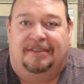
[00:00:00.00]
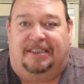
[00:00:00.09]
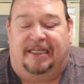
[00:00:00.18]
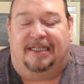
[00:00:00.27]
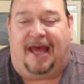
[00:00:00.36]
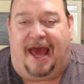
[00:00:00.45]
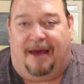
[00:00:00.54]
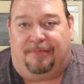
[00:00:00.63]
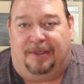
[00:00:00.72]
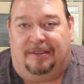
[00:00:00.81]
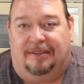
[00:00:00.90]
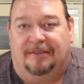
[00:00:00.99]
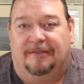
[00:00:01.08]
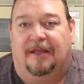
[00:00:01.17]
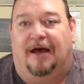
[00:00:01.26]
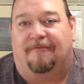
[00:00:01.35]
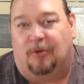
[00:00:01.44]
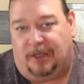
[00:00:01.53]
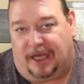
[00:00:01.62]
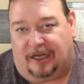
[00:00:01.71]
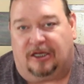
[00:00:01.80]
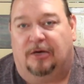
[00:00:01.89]
Didn't happen. I've only
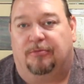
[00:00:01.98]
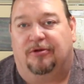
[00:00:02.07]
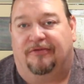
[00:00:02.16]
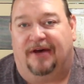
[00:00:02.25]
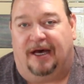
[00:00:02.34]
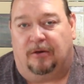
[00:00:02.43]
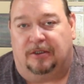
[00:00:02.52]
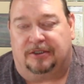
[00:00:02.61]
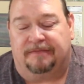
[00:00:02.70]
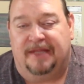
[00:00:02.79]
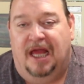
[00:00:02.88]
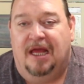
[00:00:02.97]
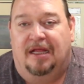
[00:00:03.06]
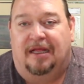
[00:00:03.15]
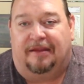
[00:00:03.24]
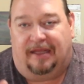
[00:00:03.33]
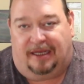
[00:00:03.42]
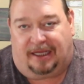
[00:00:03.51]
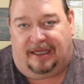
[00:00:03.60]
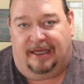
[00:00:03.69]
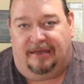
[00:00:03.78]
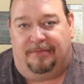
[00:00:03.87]
got a couple of hours. Then it
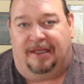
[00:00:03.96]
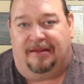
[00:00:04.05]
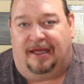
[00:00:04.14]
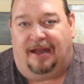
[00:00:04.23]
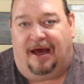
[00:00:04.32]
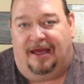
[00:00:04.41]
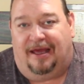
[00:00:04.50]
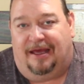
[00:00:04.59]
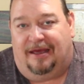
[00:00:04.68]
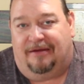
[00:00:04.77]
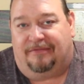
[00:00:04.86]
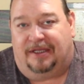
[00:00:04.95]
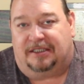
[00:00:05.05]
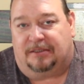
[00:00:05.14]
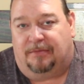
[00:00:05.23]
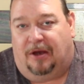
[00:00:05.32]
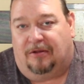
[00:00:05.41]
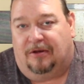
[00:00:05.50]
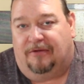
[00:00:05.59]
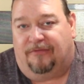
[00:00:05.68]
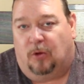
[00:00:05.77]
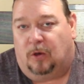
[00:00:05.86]
hit me that I have the smaller
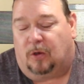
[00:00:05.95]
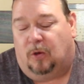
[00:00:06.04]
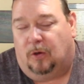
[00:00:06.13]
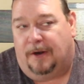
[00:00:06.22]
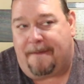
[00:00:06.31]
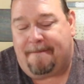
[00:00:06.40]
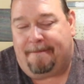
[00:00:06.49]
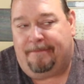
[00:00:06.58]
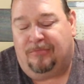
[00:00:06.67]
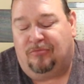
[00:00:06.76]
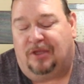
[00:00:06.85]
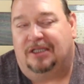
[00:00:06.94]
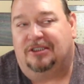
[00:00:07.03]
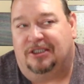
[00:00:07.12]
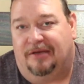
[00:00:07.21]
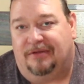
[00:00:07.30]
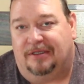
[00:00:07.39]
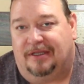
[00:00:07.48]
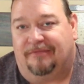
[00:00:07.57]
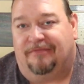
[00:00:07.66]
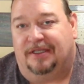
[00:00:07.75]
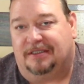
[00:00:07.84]
4-quart Dutch oven
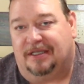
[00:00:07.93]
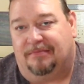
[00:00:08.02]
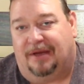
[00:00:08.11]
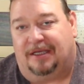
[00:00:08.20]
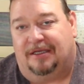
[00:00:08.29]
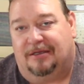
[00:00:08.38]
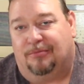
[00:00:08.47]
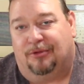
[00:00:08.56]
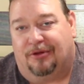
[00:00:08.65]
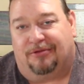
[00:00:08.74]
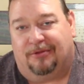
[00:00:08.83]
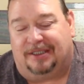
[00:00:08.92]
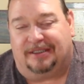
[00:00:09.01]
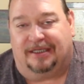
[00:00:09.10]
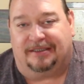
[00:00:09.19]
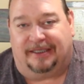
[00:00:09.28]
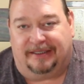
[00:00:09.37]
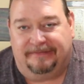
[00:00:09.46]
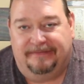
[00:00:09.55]
that fits in my Emeril 360.